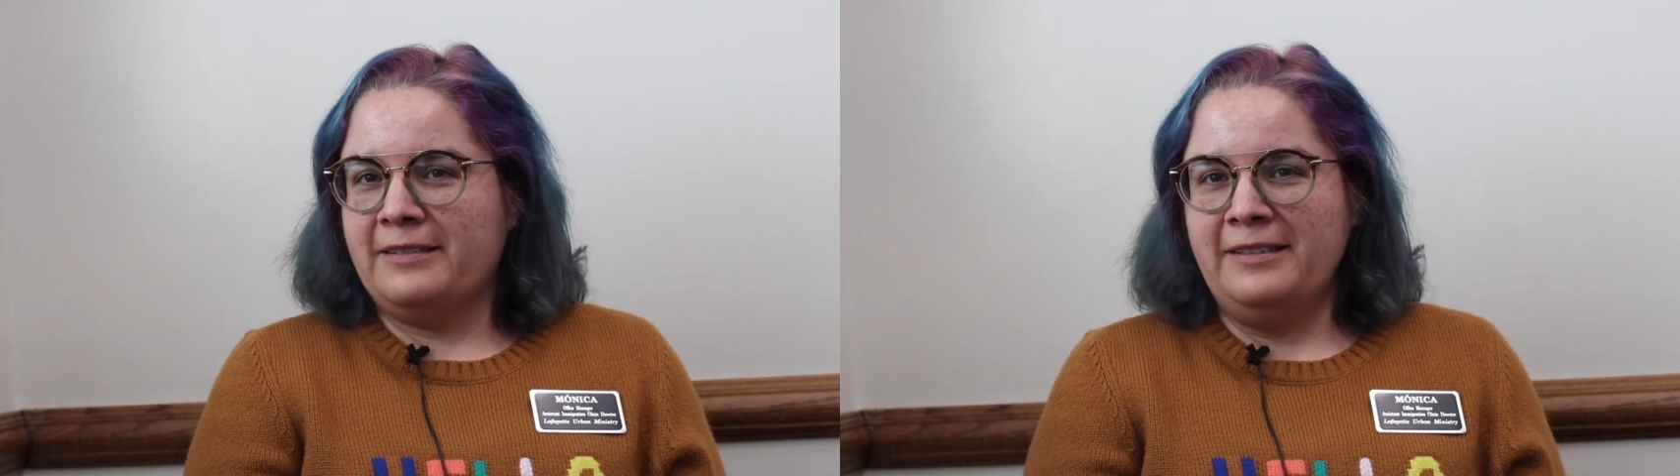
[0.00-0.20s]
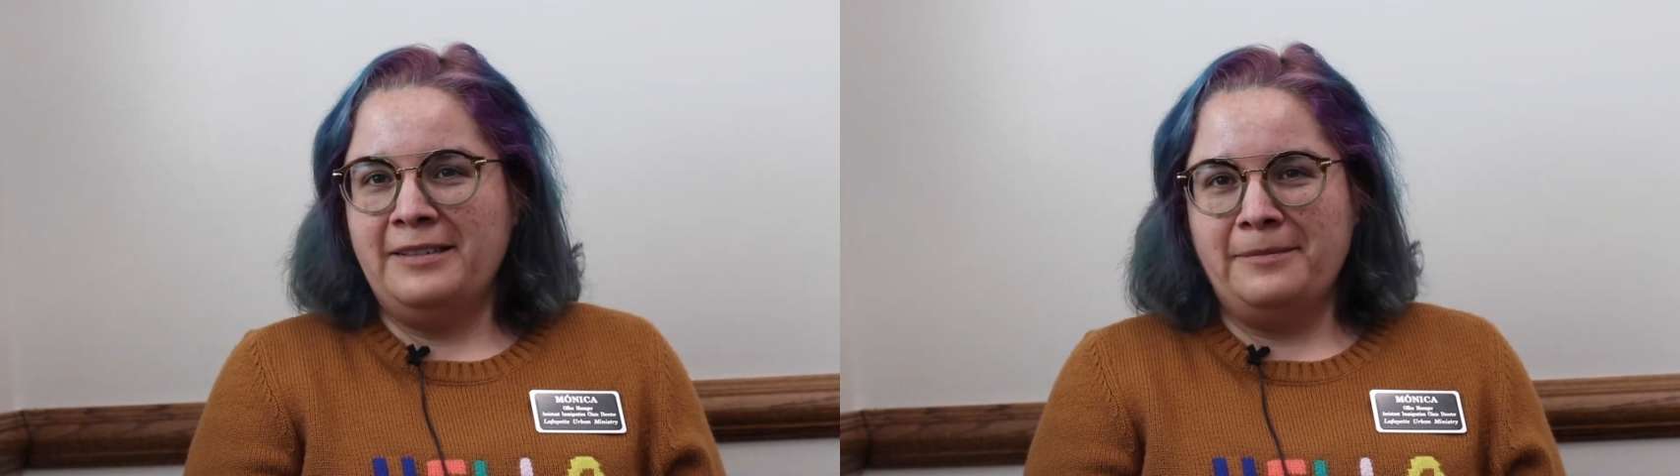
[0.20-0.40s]

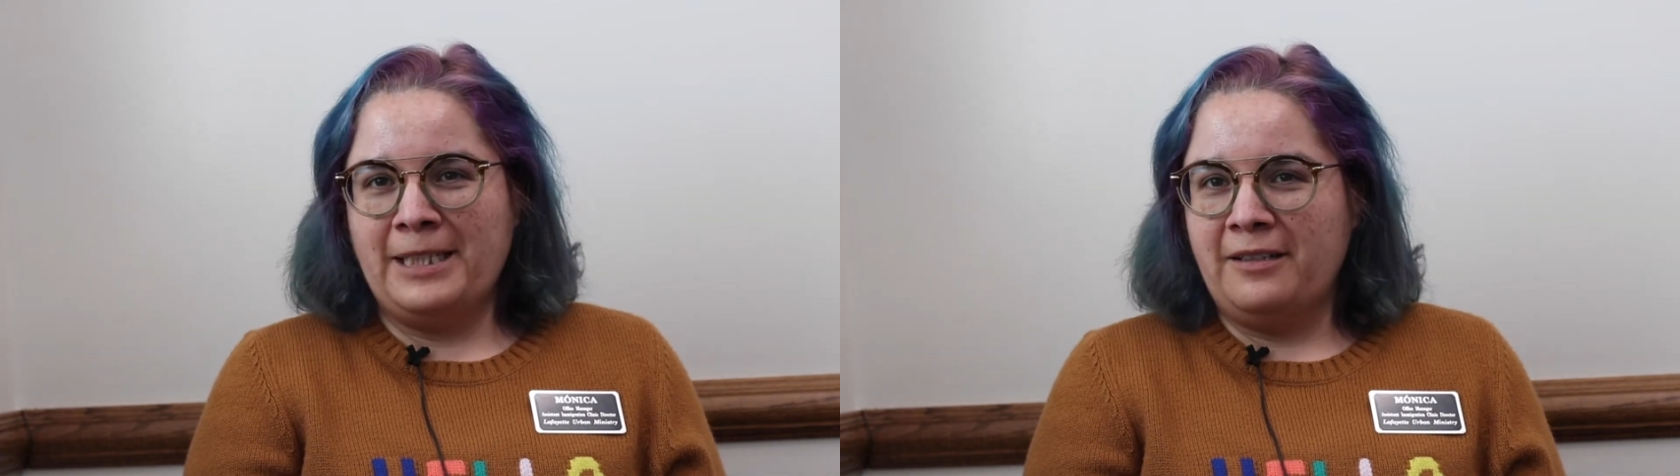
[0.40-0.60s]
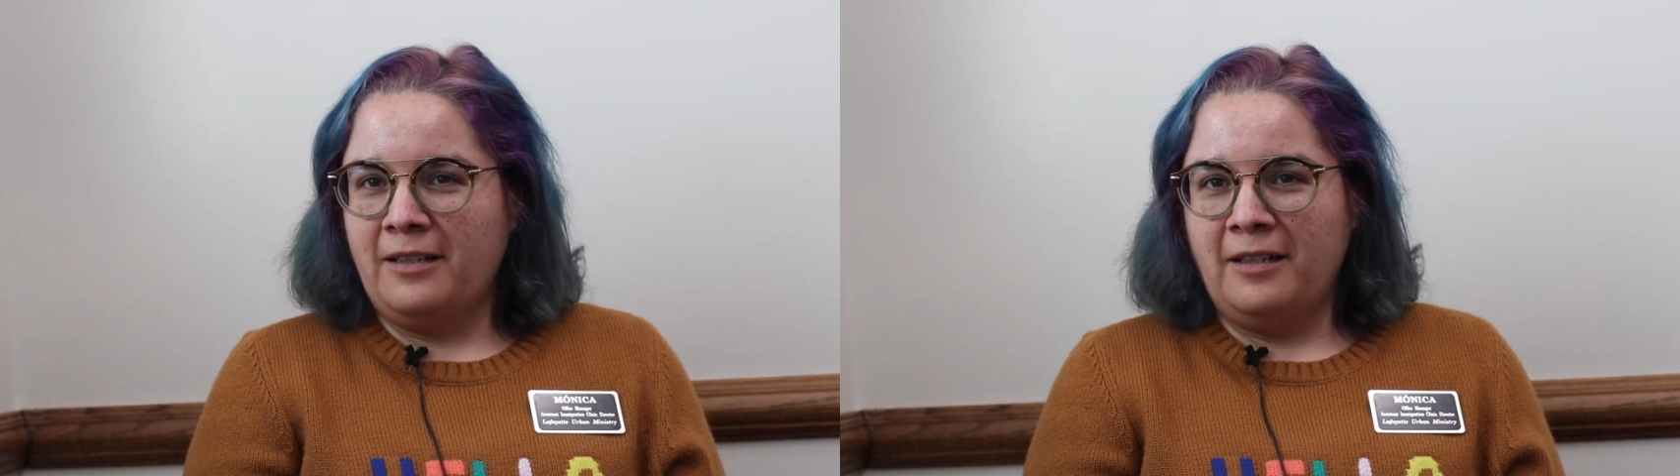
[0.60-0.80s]
just
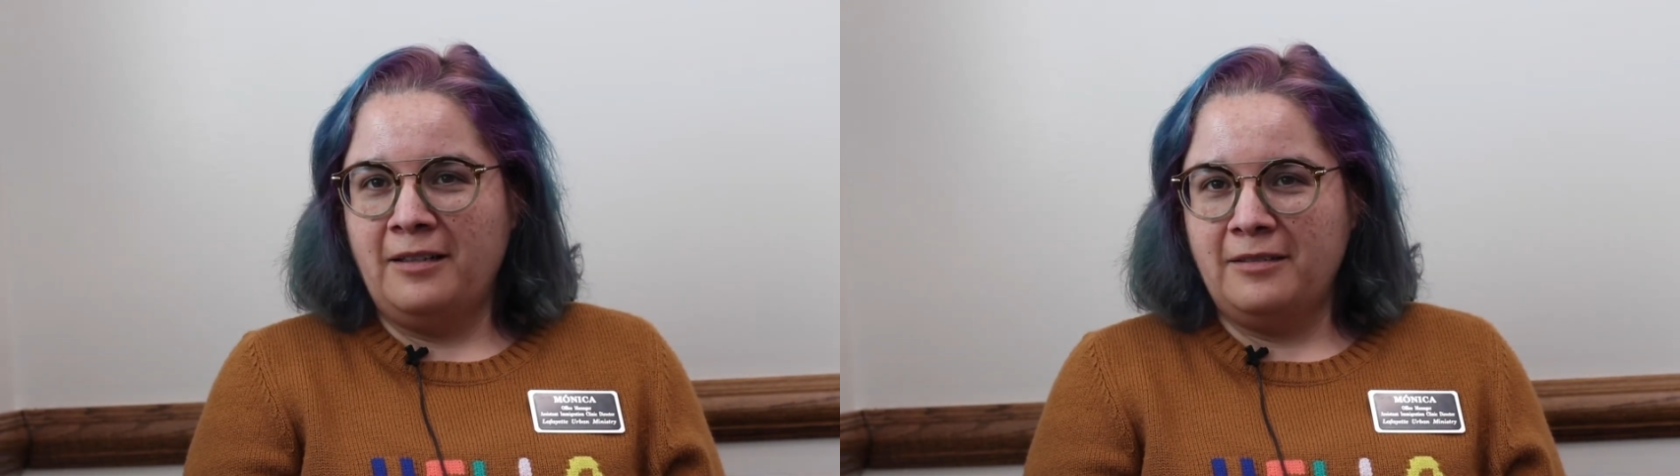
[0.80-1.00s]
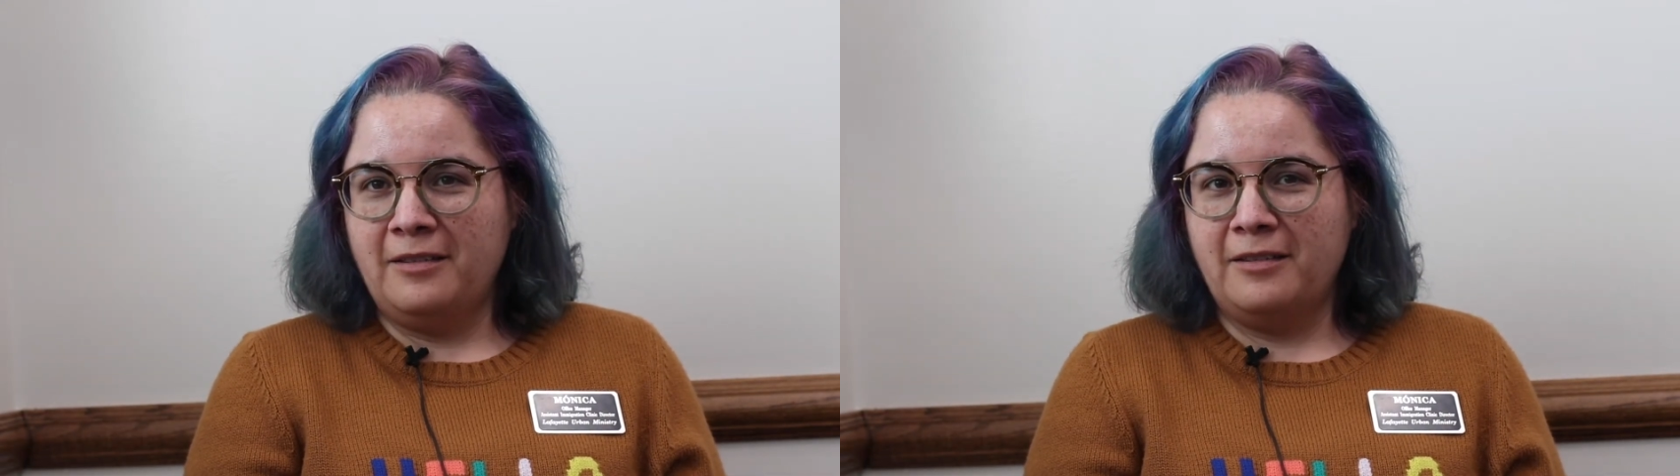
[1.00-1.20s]
about
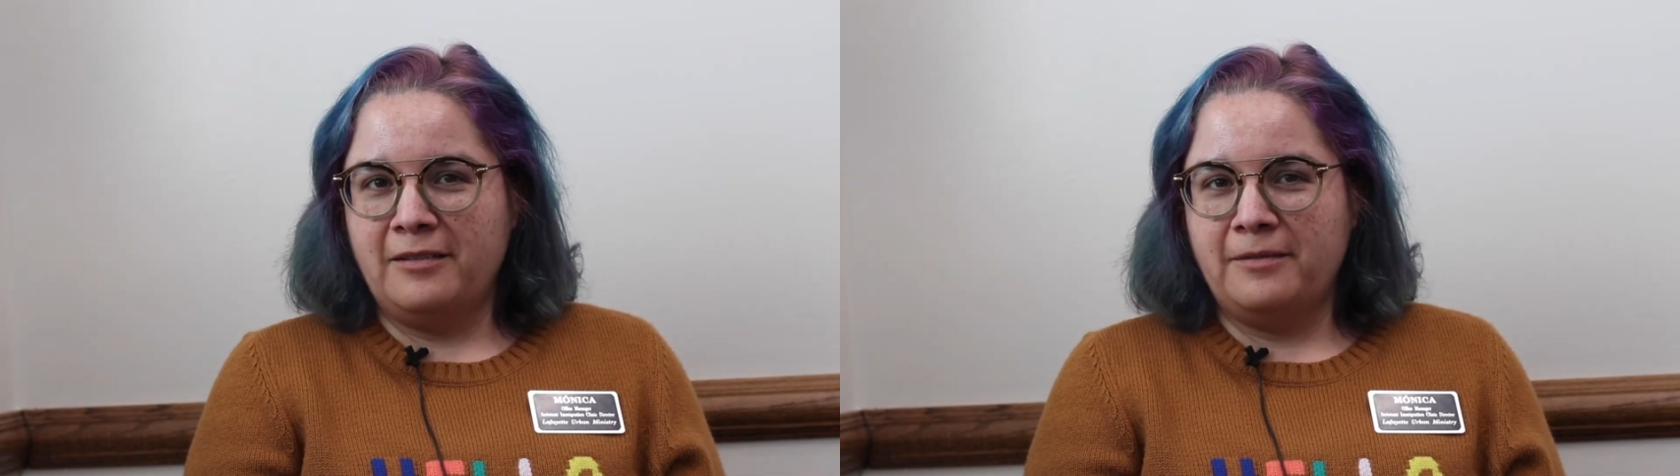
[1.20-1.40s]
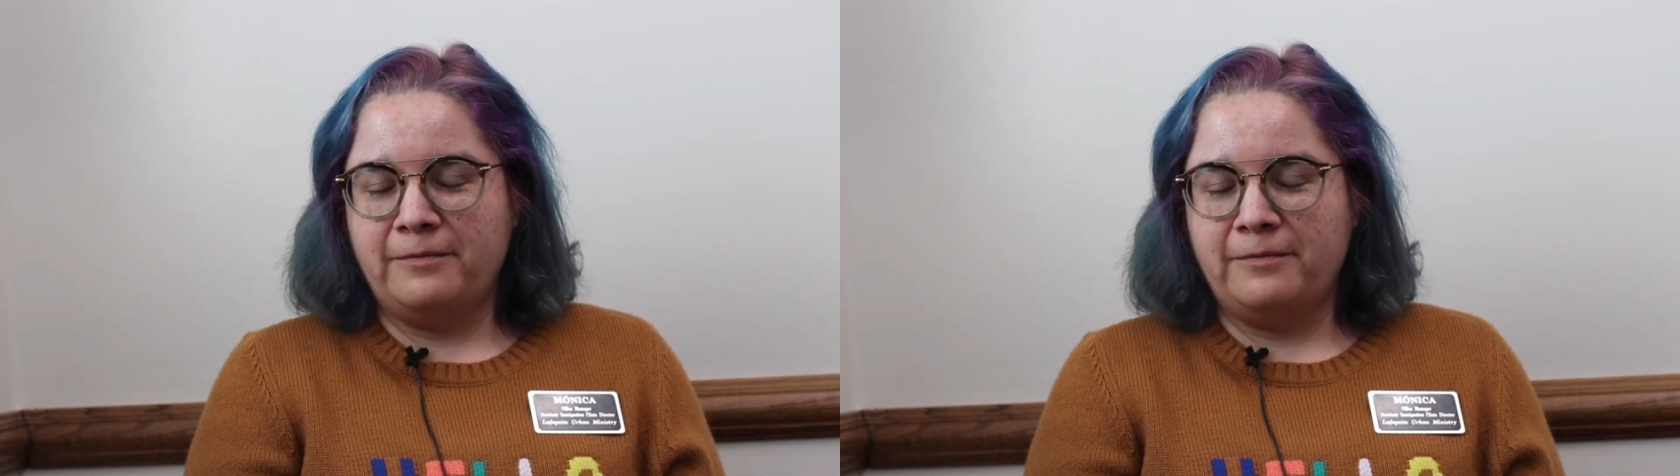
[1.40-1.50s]
all her